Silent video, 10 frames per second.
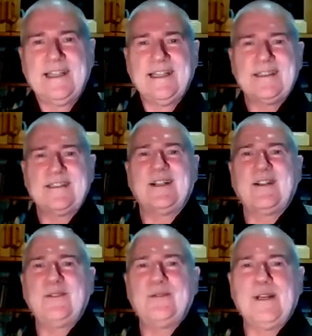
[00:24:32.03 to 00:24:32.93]
And
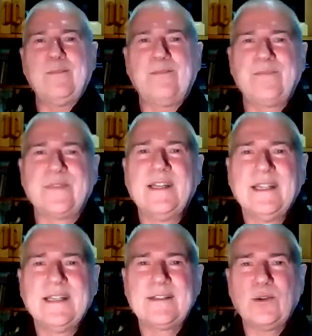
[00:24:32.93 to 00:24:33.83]
so
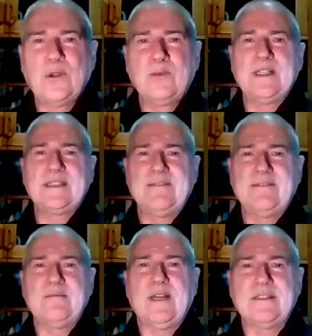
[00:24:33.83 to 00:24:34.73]
that's almost
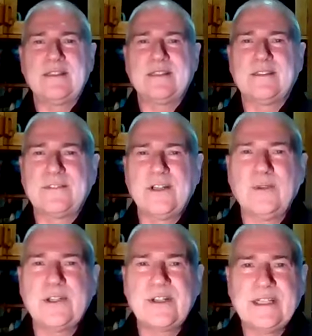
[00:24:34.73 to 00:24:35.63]
7 months of
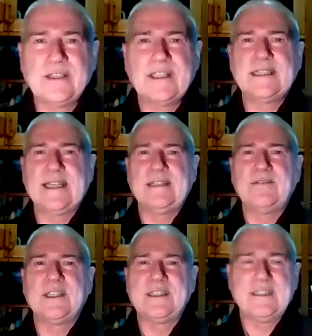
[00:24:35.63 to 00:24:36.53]
commentary on these
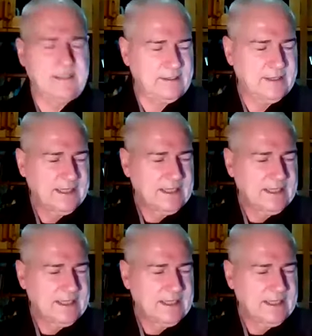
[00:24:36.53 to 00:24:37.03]
8 verses.